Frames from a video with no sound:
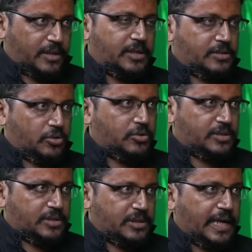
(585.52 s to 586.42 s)
He
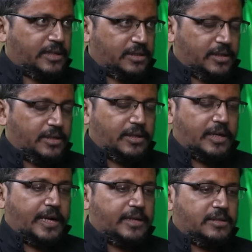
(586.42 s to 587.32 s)
chose that.
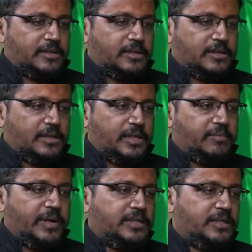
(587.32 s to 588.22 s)
And he
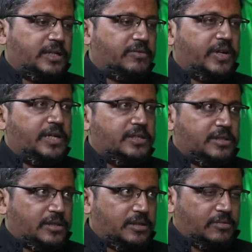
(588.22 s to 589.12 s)
had mentioned that when
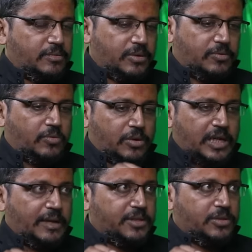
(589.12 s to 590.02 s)
is he, you know, what
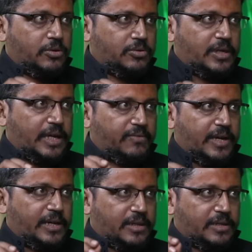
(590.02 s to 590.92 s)
time is he going to die,
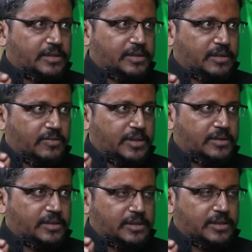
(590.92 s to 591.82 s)
where, and etc. Where
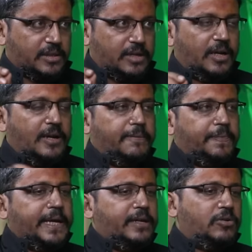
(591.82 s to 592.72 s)
is, etc.
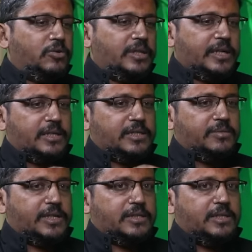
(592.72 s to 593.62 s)
And he wrote that
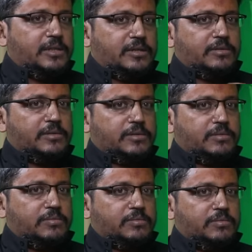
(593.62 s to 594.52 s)
it's because
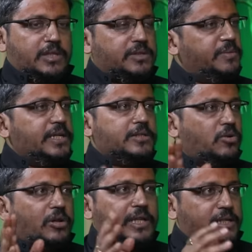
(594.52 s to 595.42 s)
he's experienced
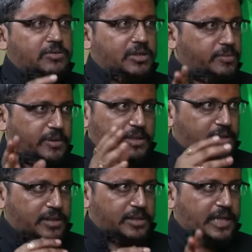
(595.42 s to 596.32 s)
all that is to
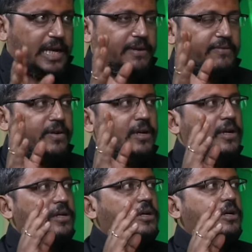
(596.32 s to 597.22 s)
experience in this life,
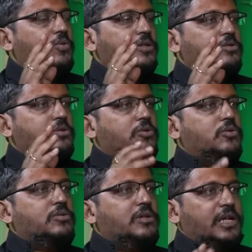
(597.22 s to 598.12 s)
Now he wants to
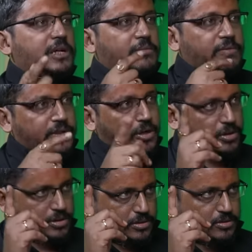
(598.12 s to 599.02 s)
go to the realm of the
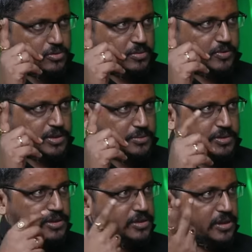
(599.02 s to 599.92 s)
god whom he
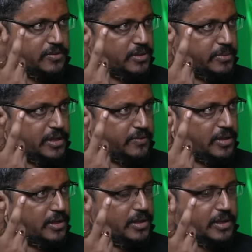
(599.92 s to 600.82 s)
worships, Ishtadevata
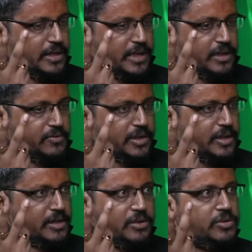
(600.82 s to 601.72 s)
Bhairava. And he will
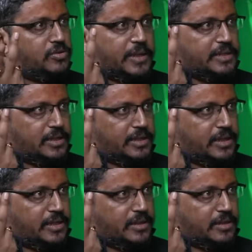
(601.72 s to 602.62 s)
continue his upasana
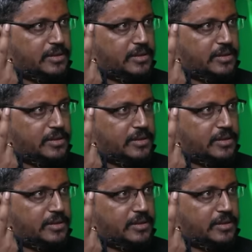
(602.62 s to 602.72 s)
there.